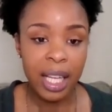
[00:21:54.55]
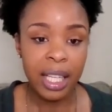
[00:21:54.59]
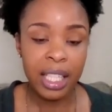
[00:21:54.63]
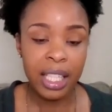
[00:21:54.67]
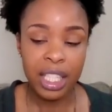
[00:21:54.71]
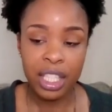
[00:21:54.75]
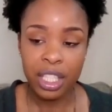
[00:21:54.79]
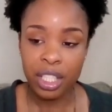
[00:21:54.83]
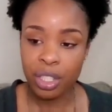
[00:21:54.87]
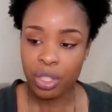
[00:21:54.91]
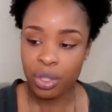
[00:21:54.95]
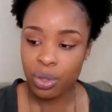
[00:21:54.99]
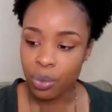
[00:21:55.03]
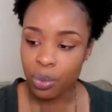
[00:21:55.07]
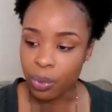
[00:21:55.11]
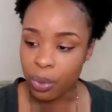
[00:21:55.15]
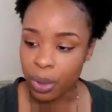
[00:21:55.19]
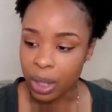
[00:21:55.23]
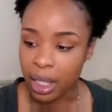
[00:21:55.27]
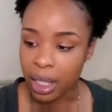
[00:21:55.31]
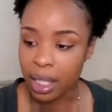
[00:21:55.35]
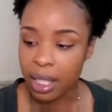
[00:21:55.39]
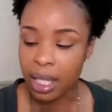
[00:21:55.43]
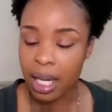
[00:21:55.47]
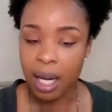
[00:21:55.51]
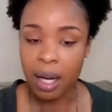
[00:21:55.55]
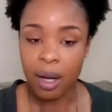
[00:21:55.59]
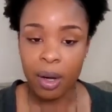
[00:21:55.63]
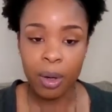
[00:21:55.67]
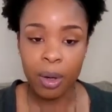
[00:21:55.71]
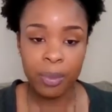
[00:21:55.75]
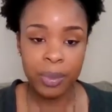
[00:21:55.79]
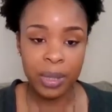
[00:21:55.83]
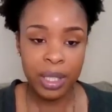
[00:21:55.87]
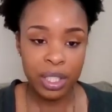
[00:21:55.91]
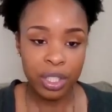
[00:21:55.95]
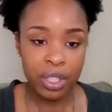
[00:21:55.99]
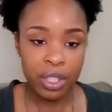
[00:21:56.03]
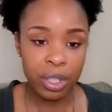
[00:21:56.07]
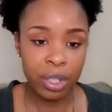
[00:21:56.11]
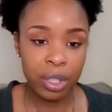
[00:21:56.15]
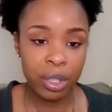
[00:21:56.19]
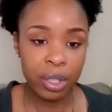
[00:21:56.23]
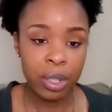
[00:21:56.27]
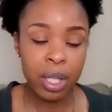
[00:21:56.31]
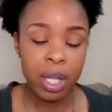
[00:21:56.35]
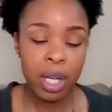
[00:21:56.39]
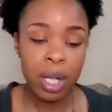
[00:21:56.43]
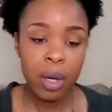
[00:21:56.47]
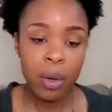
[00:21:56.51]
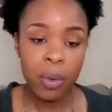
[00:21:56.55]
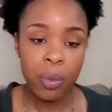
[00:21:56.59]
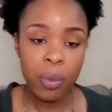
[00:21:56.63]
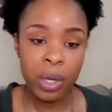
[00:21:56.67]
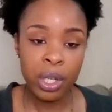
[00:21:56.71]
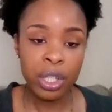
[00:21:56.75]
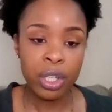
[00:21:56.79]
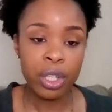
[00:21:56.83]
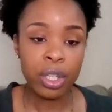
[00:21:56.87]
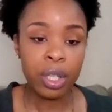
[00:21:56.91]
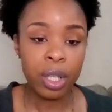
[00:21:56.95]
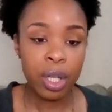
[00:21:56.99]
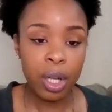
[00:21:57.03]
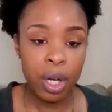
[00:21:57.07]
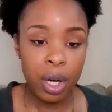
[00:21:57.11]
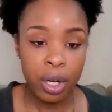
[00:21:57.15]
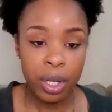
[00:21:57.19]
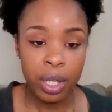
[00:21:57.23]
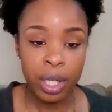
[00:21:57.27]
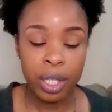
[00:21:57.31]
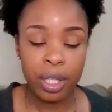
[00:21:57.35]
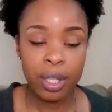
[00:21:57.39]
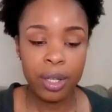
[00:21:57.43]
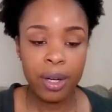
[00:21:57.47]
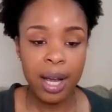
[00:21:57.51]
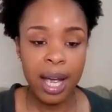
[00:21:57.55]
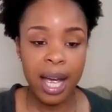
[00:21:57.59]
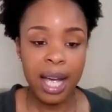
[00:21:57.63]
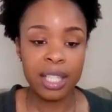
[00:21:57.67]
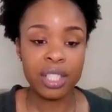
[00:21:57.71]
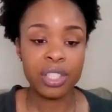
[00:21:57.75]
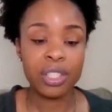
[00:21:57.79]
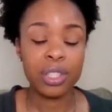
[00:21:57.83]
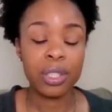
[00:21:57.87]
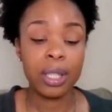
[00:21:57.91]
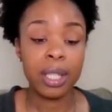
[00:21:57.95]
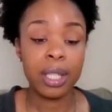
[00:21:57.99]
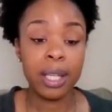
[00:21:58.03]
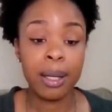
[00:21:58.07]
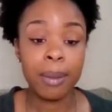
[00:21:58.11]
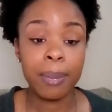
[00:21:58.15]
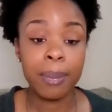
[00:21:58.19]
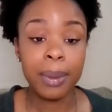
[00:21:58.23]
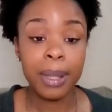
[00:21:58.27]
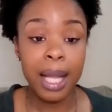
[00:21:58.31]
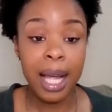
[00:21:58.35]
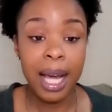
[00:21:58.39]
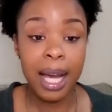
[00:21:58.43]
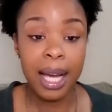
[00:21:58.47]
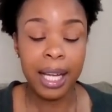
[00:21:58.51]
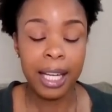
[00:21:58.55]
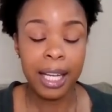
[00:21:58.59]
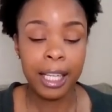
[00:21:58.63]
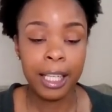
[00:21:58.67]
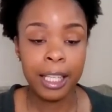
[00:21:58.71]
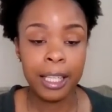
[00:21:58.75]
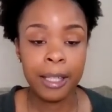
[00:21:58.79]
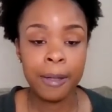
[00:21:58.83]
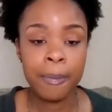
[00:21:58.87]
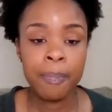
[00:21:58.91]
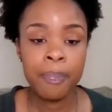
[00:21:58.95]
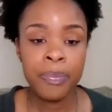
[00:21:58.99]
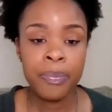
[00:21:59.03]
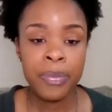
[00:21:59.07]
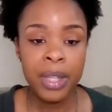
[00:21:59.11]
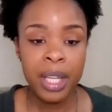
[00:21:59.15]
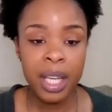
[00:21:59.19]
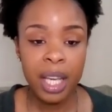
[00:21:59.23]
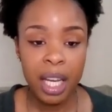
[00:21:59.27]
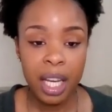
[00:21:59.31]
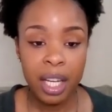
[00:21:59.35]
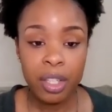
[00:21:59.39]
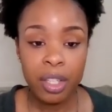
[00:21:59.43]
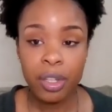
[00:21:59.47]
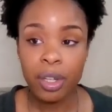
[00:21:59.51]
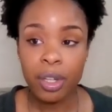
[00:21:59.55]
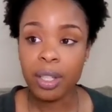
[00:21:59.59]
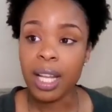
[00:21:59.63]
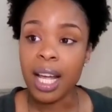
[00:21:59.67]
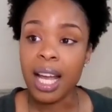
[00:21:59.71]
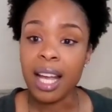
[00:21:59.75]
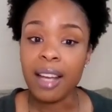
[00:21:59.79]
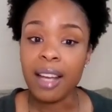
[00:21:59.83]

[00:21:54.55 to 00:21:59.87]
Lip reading: Like each week, I hope that what you're learning, you're actually applying it in your